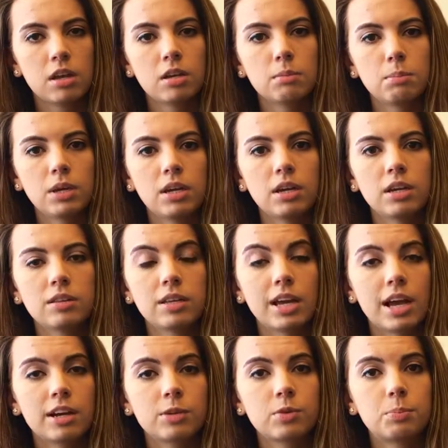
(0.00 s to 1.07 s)
being the
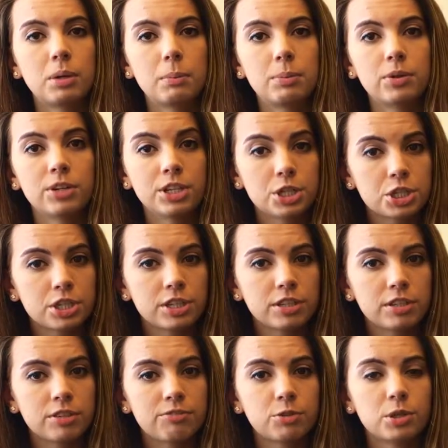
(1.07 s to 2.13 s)
adequate
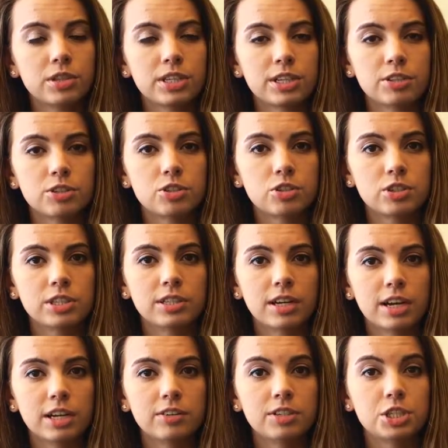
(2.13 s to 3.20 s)
preparation for the industry and
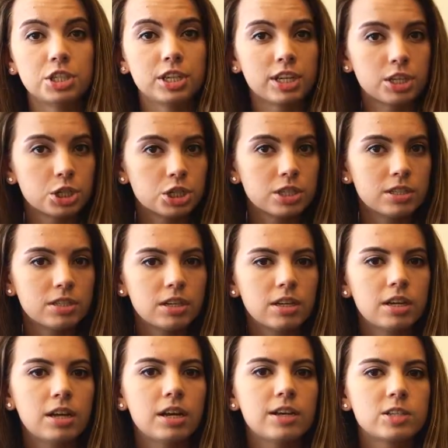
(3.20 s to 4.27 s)
higher education,
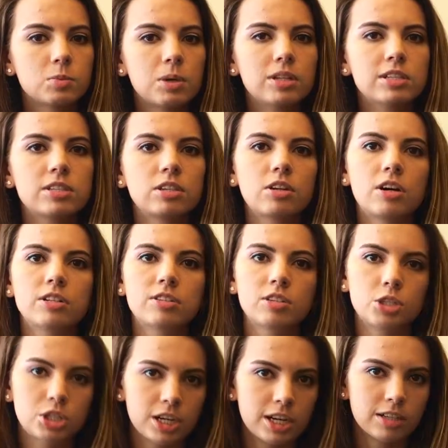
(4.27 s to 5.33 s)
as well as the constant
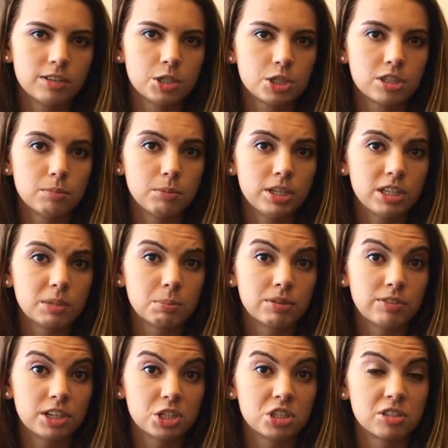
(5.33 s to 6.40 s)
challenge that media
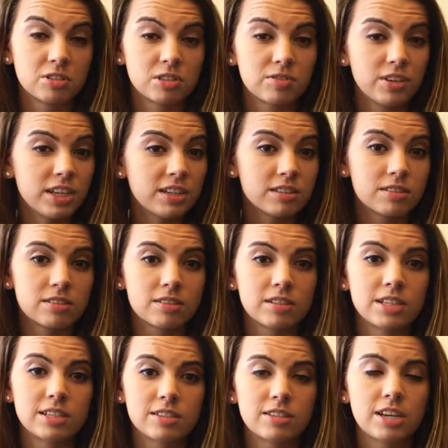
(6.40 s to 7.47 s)
professionals face
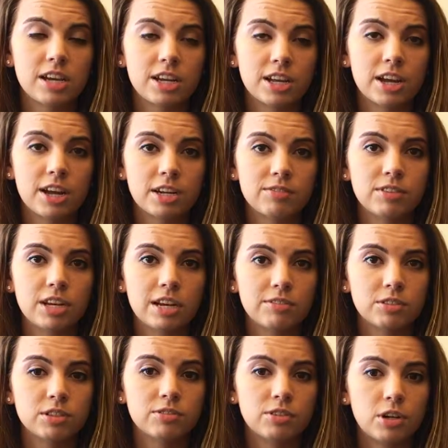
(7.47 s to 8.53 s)
in staying ahead of the
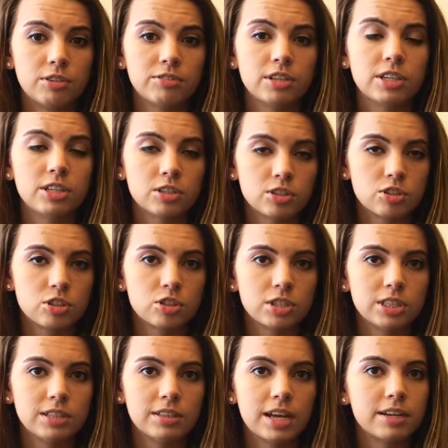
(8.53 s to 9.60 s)
ever evolving
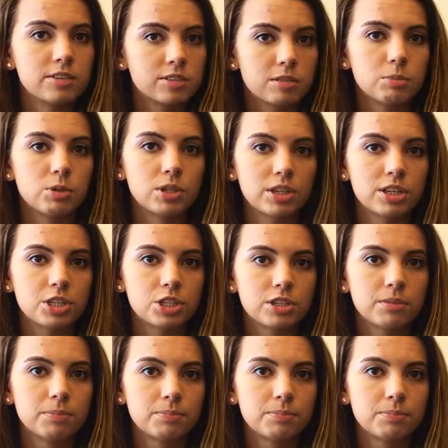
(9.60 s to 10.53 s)
industry that is communication.